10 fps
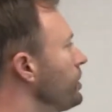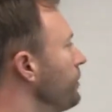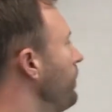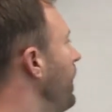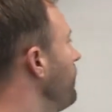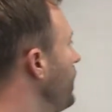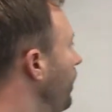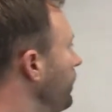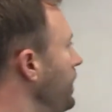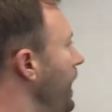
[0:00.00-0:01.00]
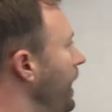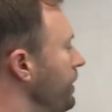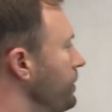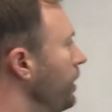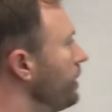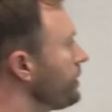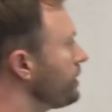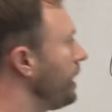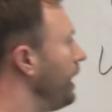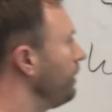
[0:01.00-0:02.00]
a $5 tax on
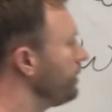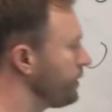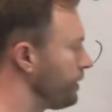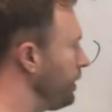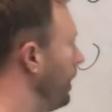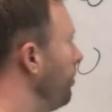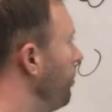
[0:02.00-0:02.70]
stylists and